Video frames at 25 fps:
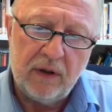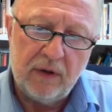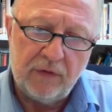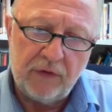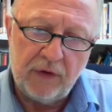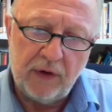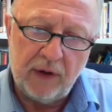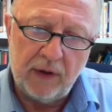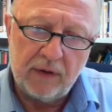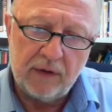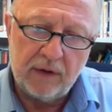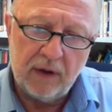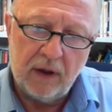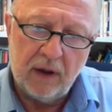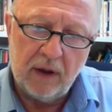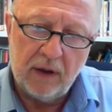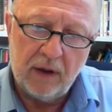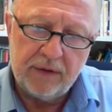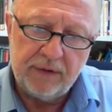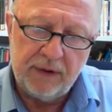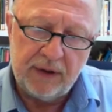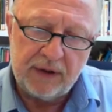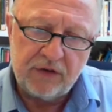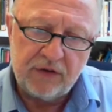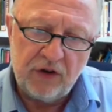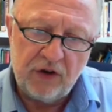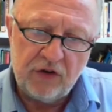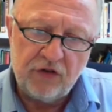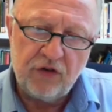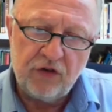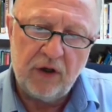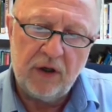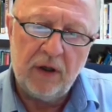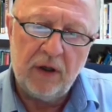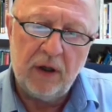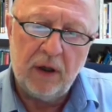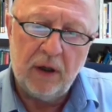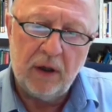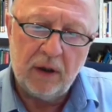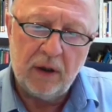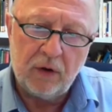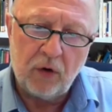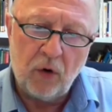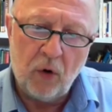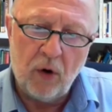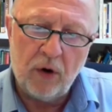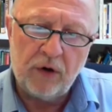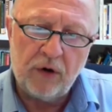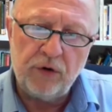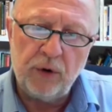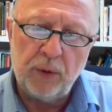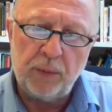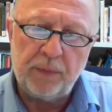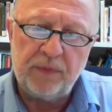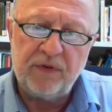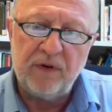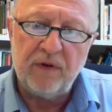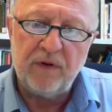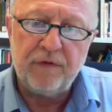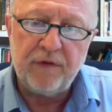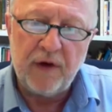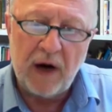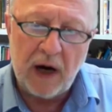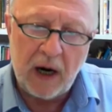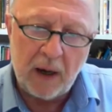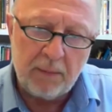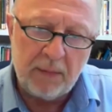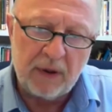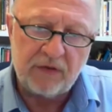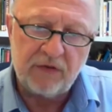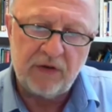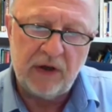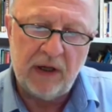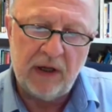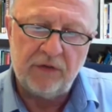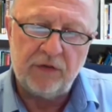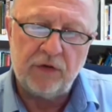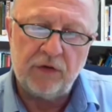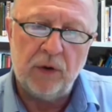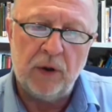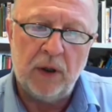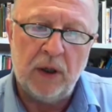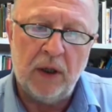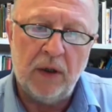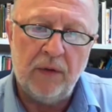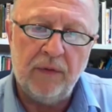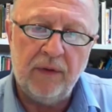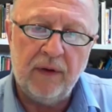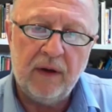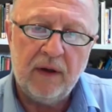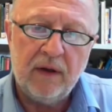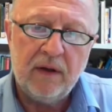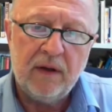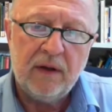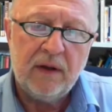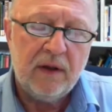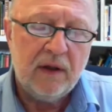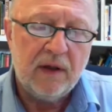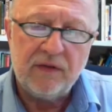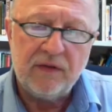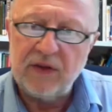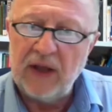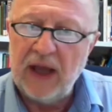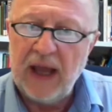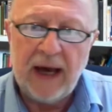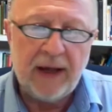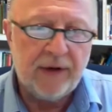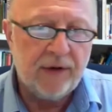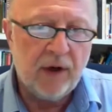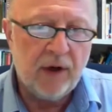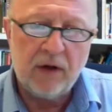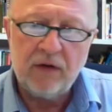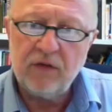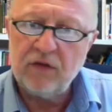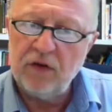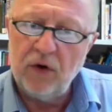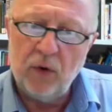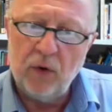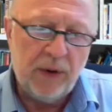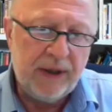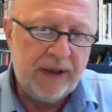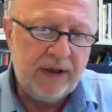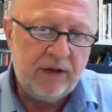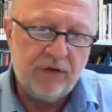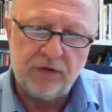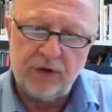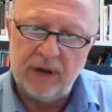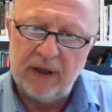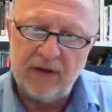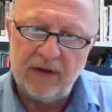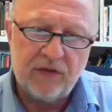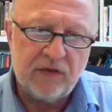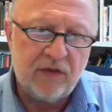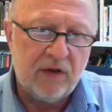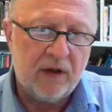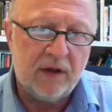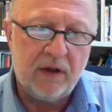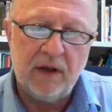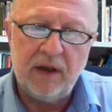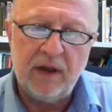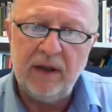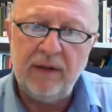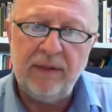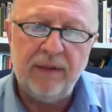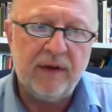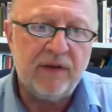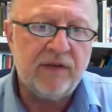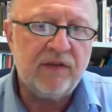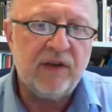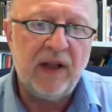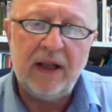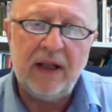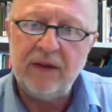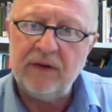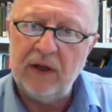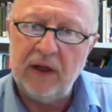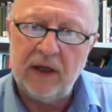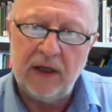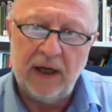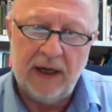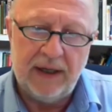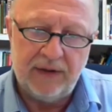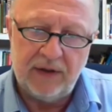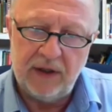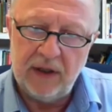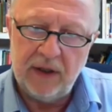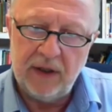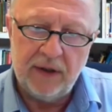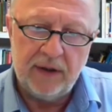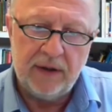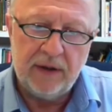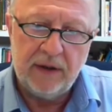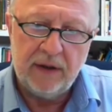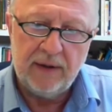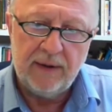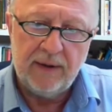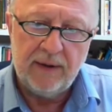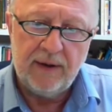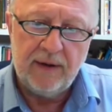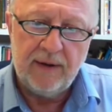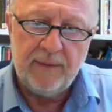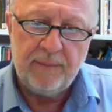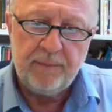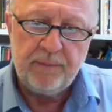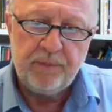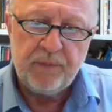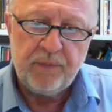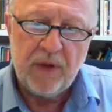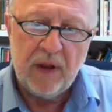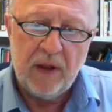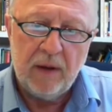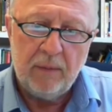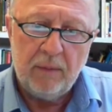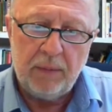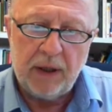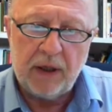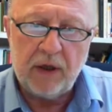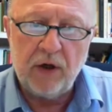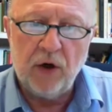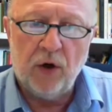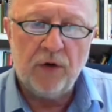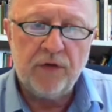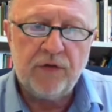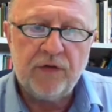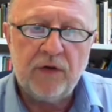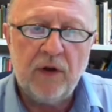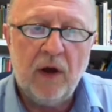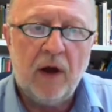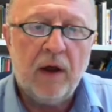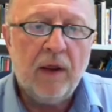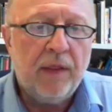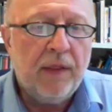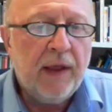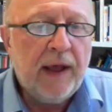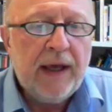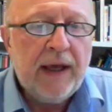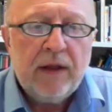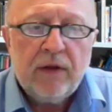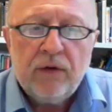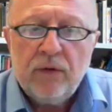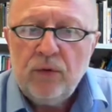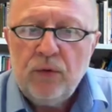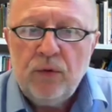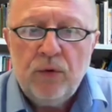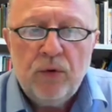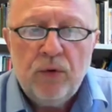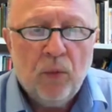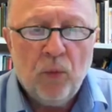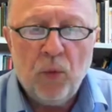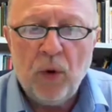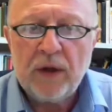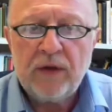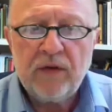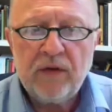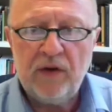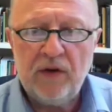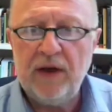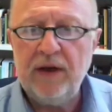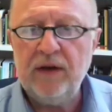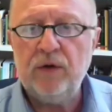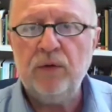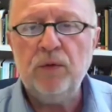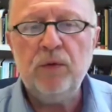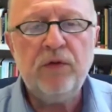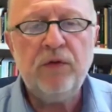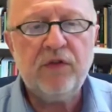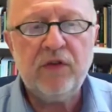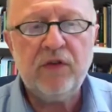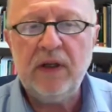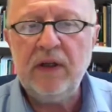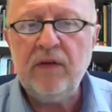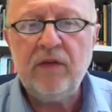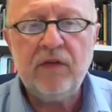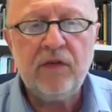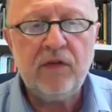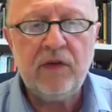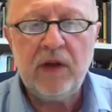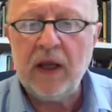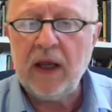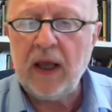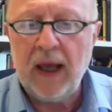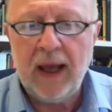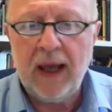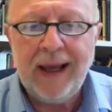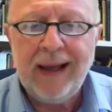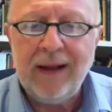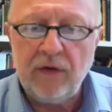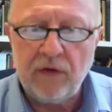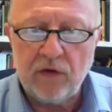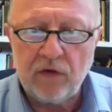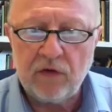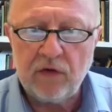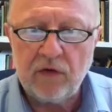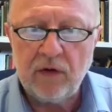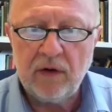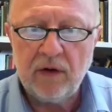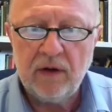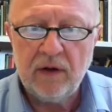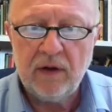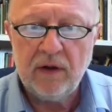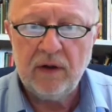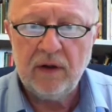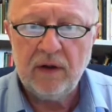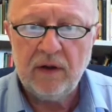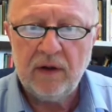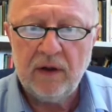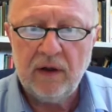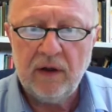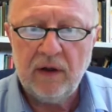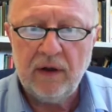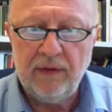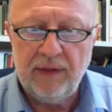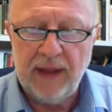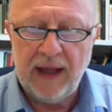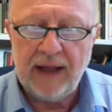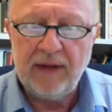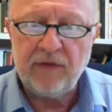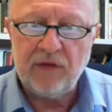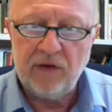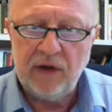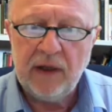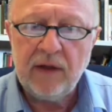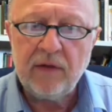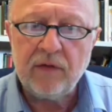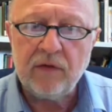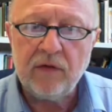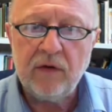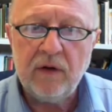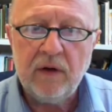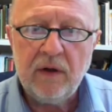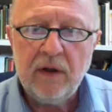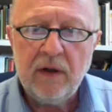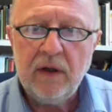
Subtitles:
the traditional core groups, the farmers and so on, they are not so interested in the Celtic idea because they do what they do since decades. That's it.